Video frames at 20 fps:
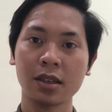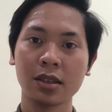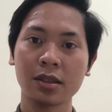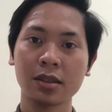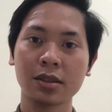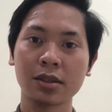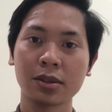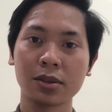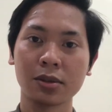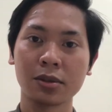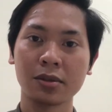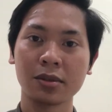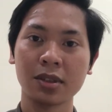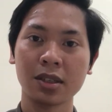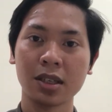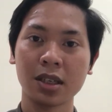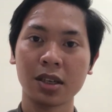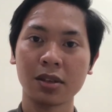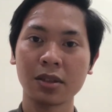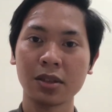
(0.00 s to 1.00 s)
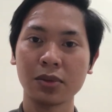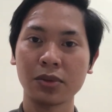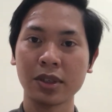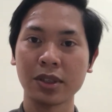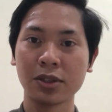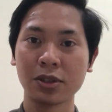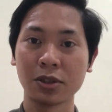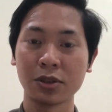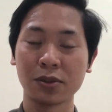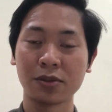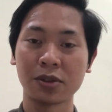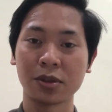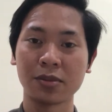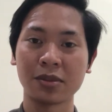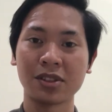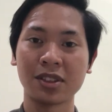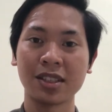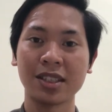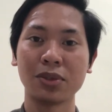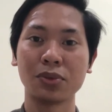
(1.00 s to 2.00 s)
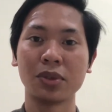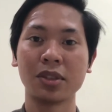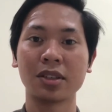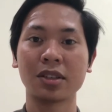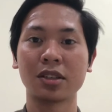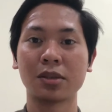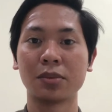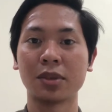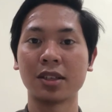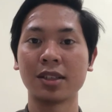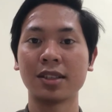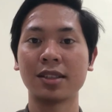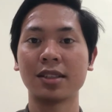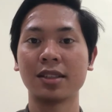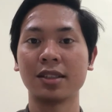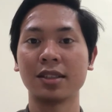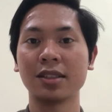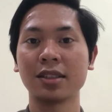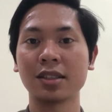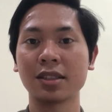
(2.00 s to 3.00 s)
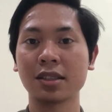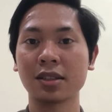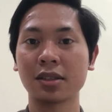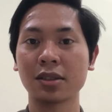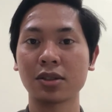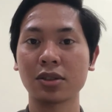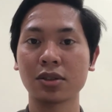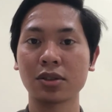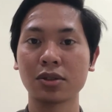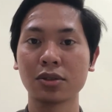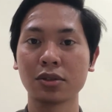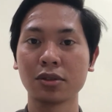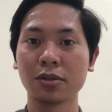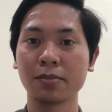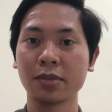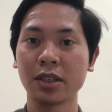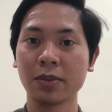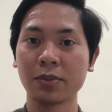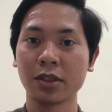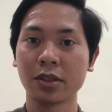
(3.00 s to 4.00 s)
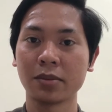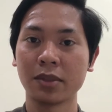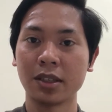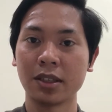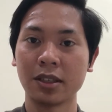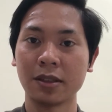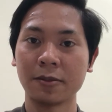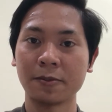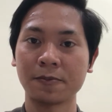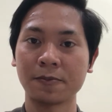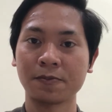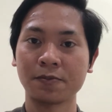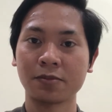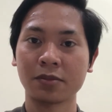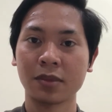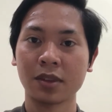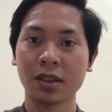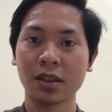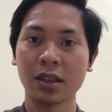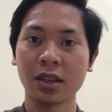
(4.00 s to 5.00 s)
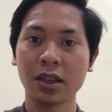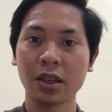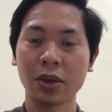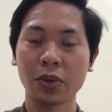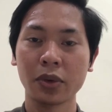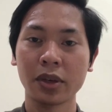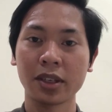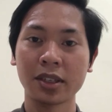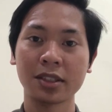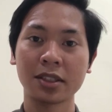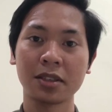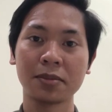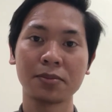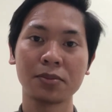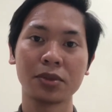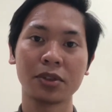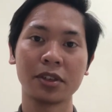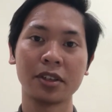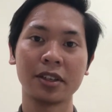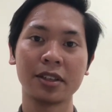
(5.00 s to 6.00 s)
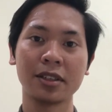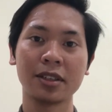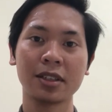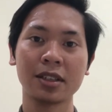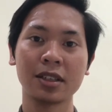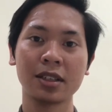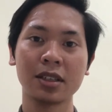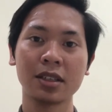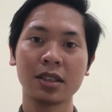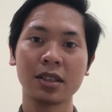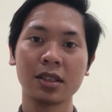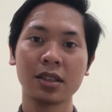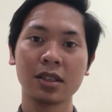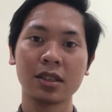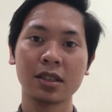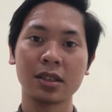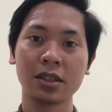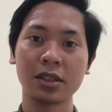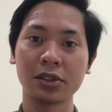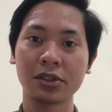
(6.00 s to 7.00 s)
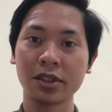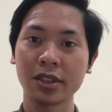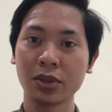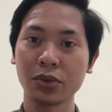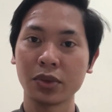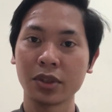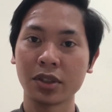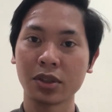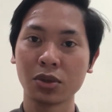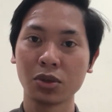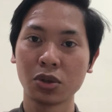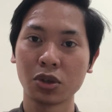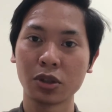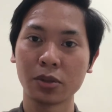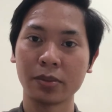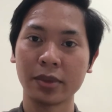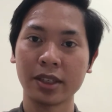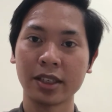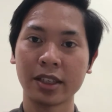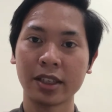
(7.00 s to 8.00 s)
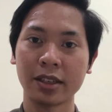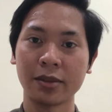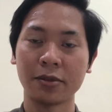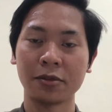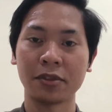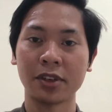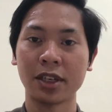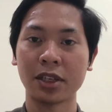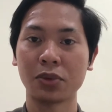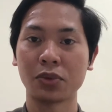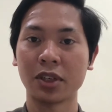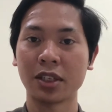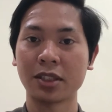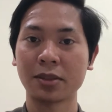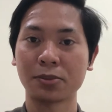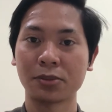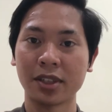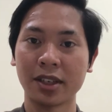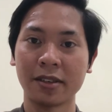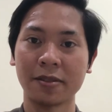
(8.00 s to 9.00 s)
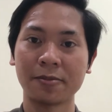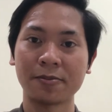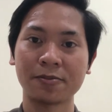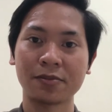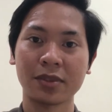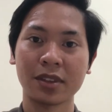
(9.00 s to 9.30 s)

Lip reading: So, how did we go from trading with commodities to paper money? Well, at some point, the trading with gold became very widespread.